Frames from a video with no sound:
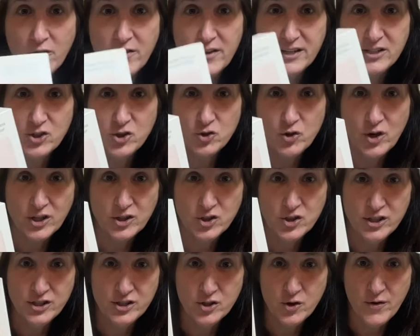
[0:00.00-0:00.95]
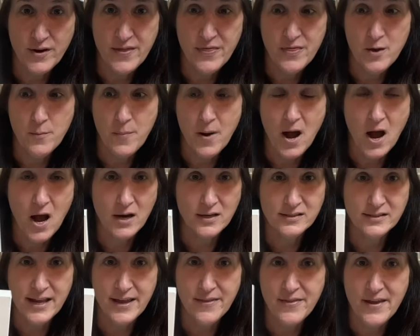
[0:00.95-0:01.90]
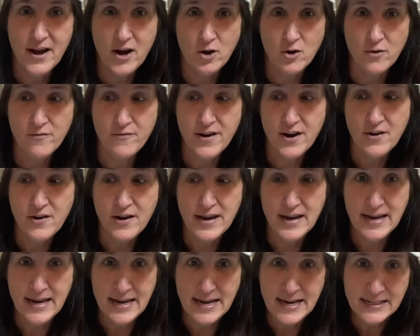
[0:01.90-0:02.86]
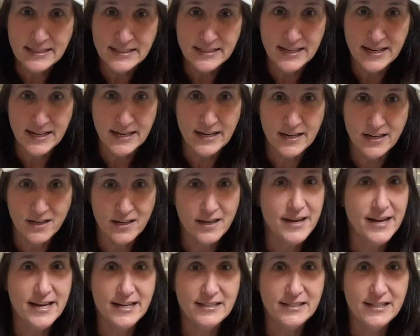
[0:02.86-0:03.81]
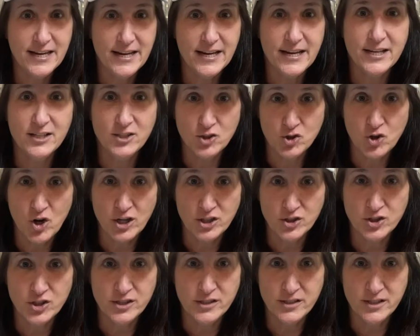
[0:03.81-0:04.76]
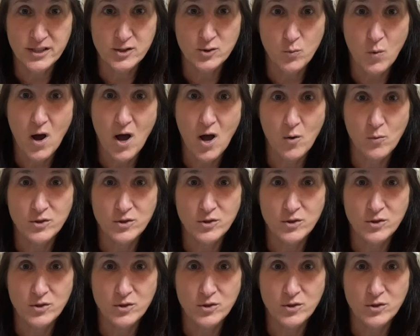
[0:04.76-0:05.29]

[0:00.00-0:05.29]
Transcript: the instructions are in the box, and they are very easy instructions as well,